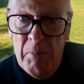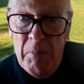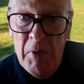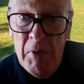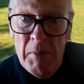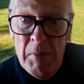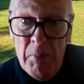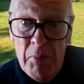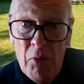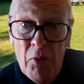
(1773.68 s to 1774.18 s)

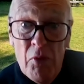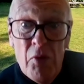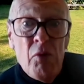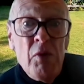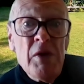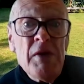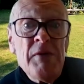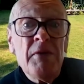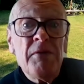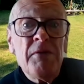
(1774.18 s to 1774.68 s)
employ
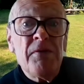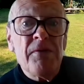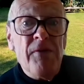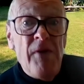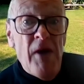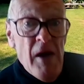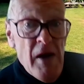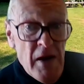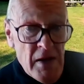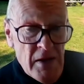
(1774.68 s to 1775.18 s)
or even
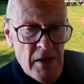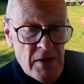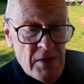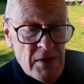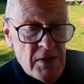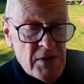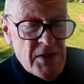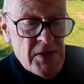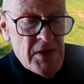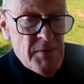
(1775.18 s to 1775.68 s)
find
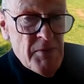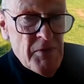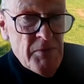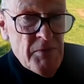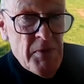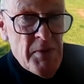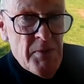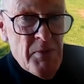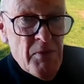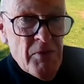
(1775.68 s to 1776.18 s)
a team of
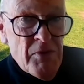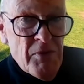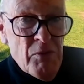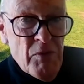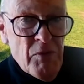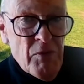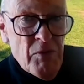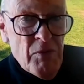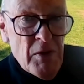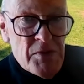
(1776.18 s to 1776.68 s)
people with the
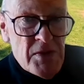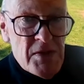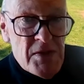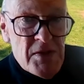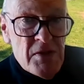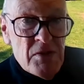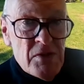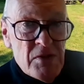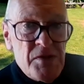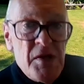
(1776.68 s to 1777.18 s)
requisite
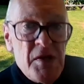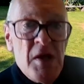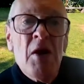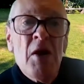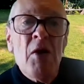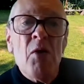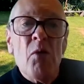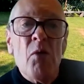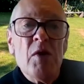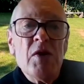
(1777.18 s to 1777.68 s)
skills.
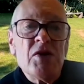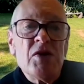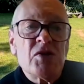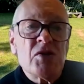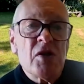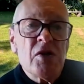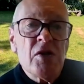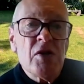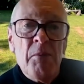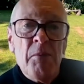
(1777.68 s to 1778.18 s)

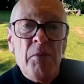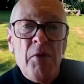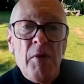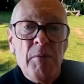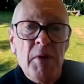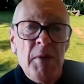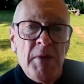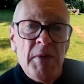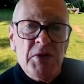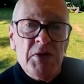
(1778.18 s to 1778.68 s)
Regionally, I'm
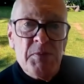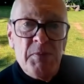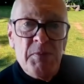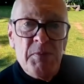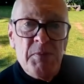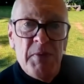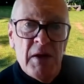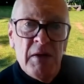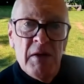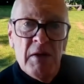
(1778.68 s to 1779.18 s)
probably much
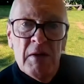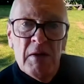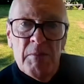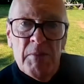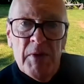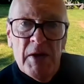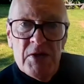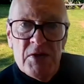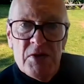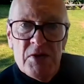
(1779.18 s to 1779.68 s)
better
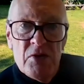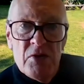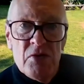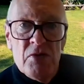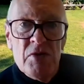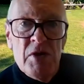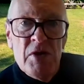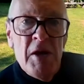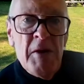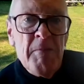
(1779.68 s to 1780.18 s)
placed to do
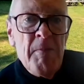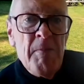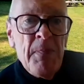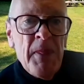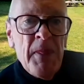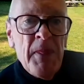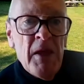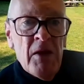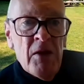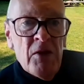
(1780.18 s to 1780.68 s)
that.
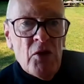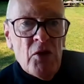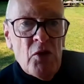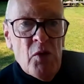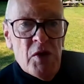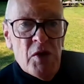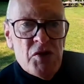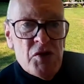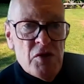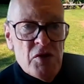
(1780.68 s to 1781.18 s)
The
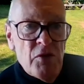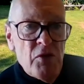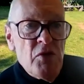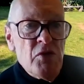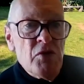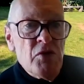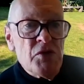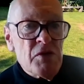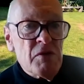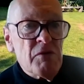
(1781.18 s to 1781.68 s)
question of
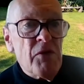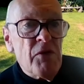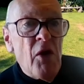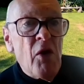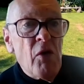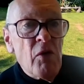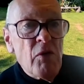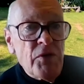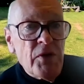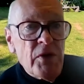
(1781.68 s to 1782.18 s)
who's
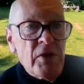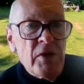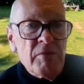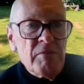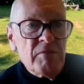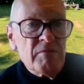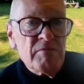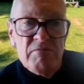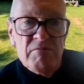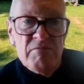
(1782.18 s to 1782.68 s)
involved in it,
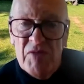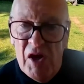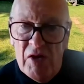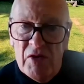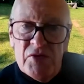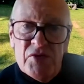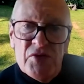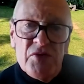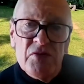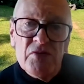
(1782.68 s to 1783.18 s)

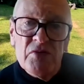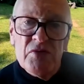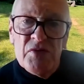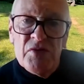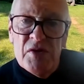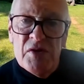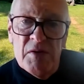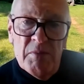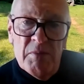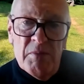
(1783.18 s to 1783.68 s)

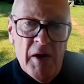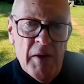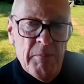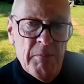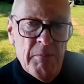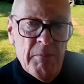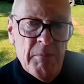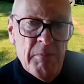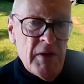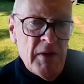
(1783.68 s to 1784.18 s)
councils, it might
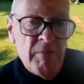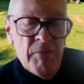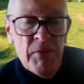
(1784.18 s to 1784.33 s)
be